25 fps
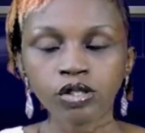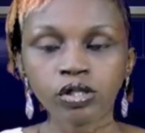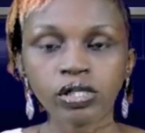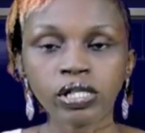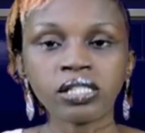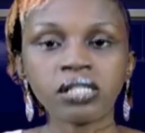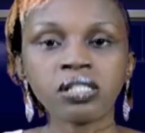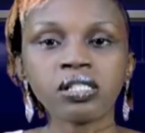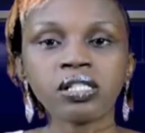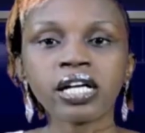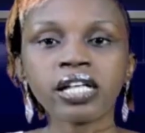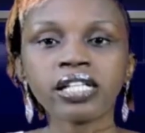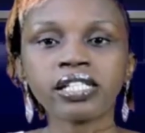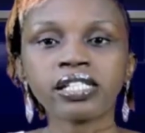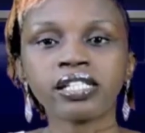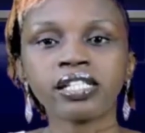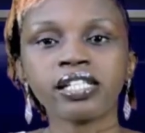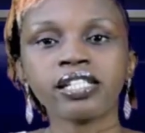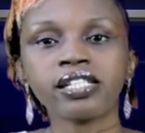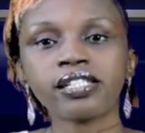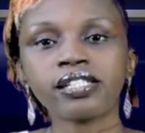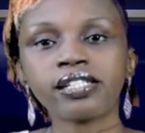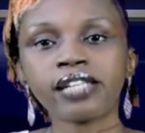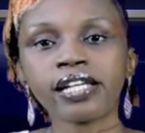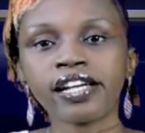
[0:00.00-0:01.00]
Today, the
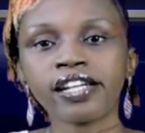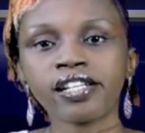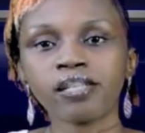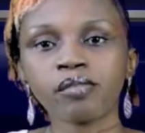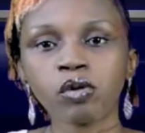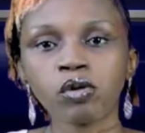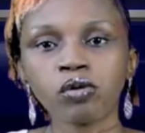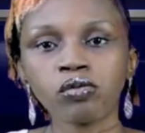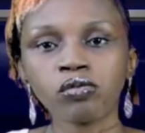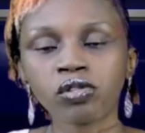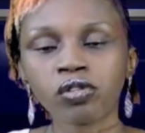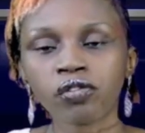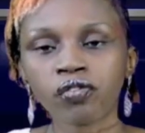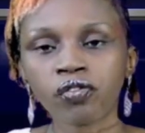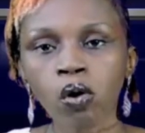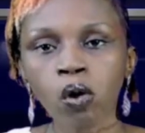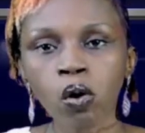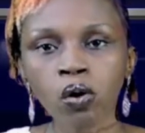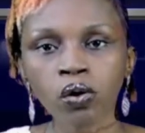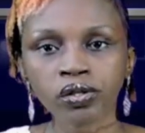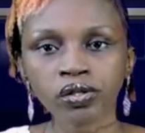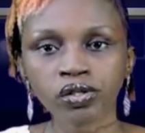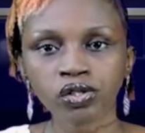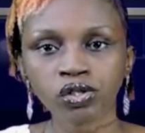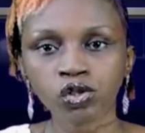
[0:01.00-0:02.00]
19th day in the month of
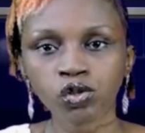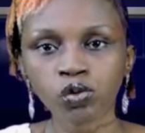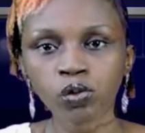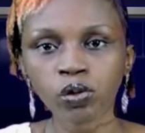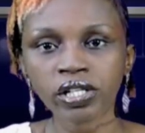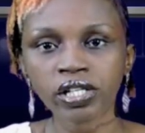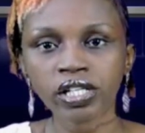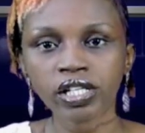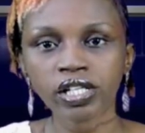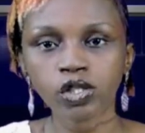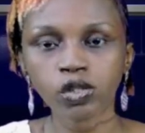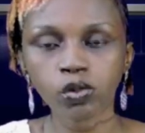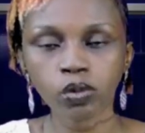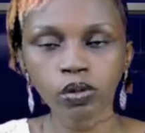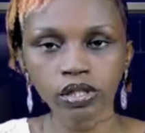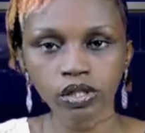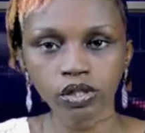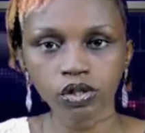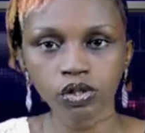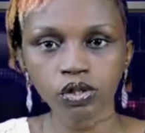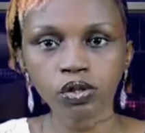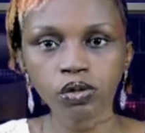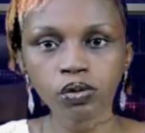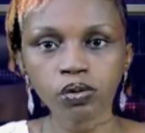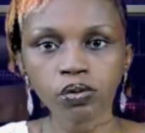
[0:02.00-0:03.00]
August
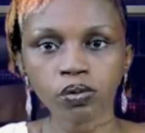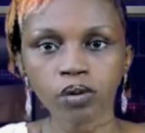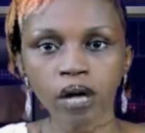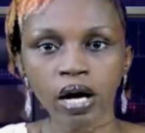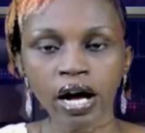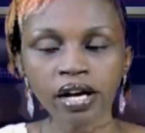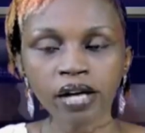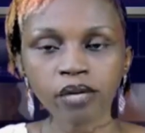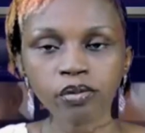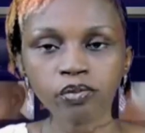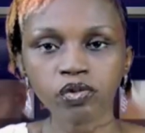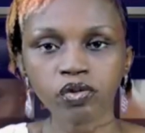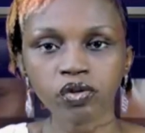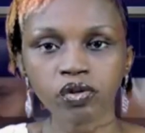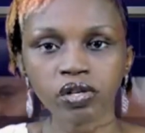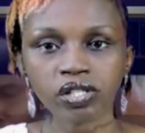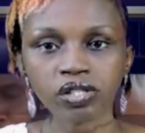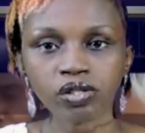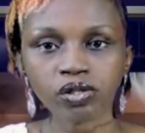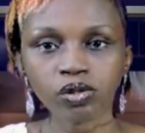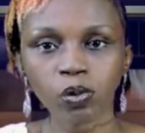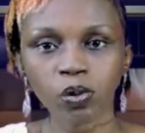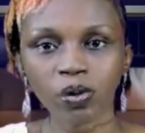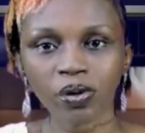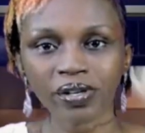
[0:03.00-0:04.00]
2022. I am
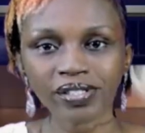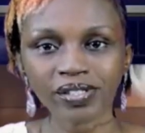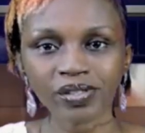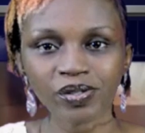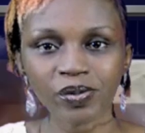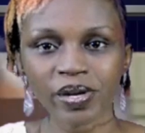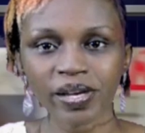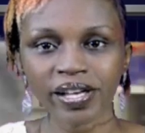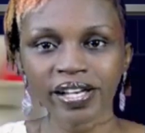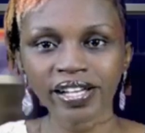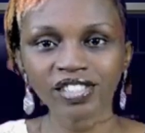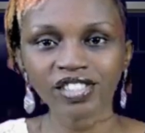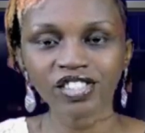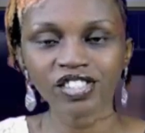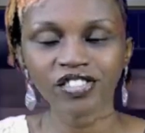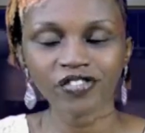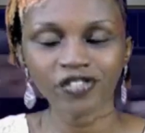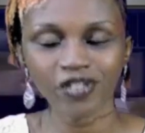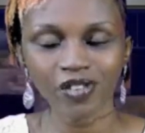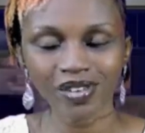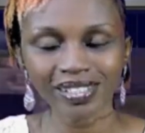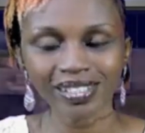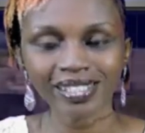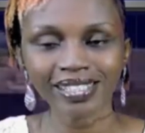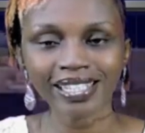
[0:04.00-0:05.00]
Grace Talkers Nikati.
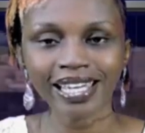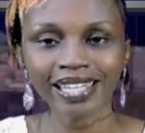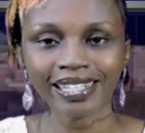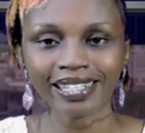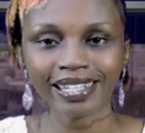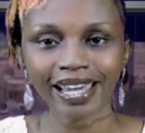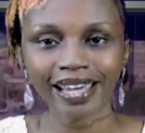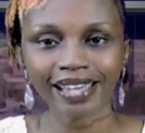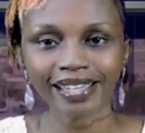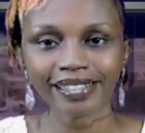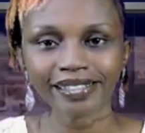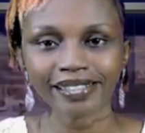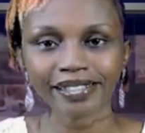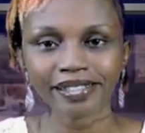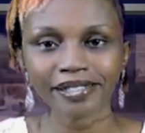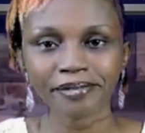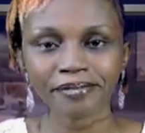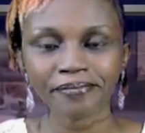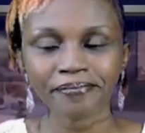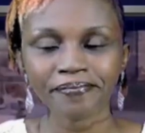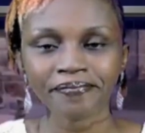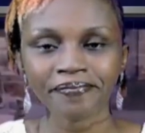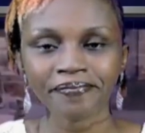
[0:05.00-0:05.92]
First headlines.